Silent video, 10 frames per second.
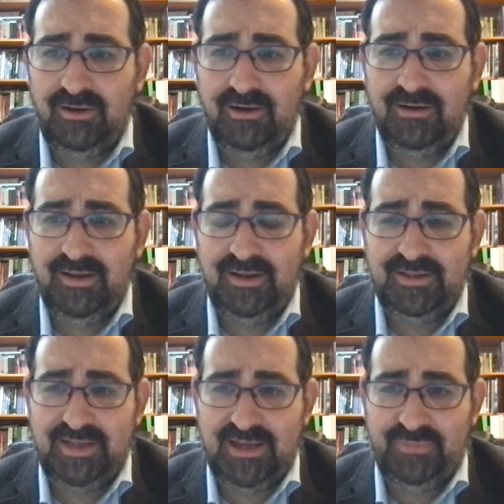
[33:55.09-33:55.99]
are
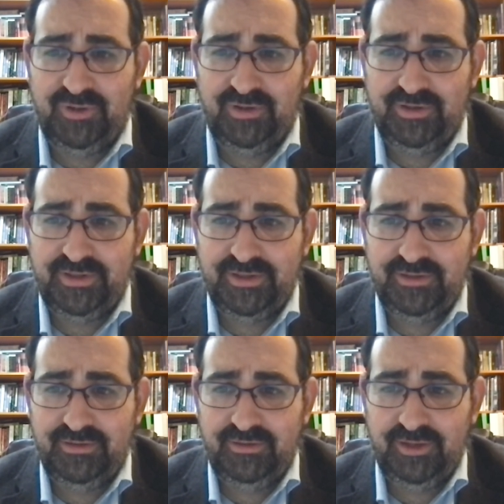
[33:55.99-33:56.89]

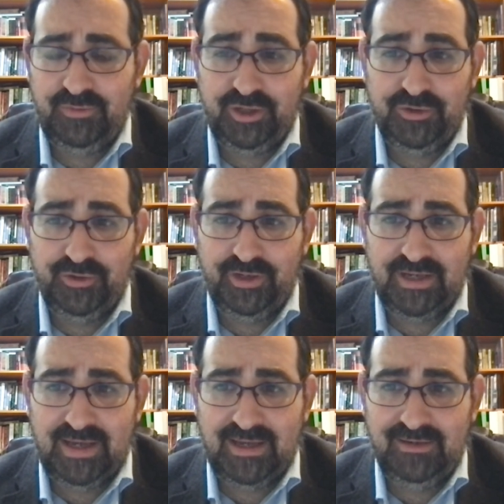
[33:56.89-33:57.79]
examples that we can
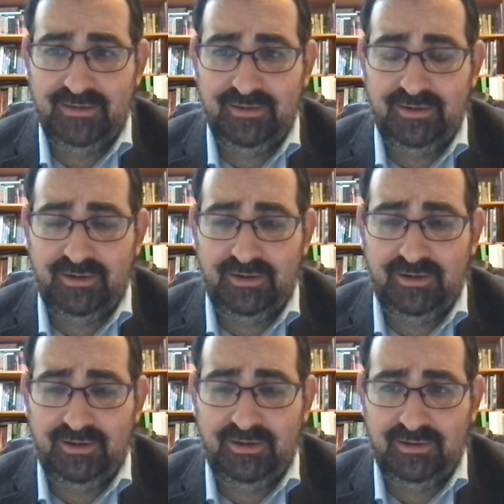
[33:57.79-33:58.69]
look at that
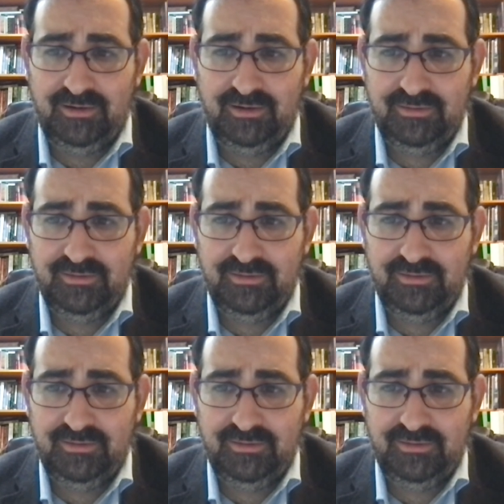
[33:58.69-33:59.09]
are,